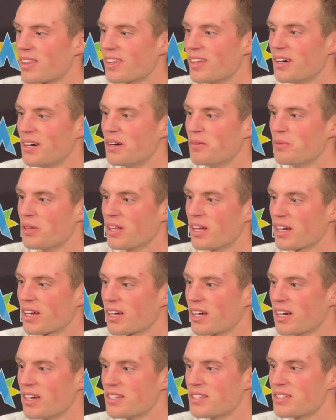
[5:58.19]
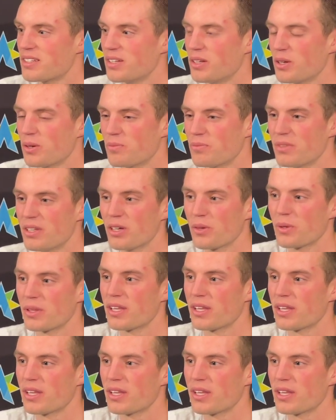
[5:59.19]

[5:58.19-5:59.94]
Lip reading: A lot of guys, you know, deal with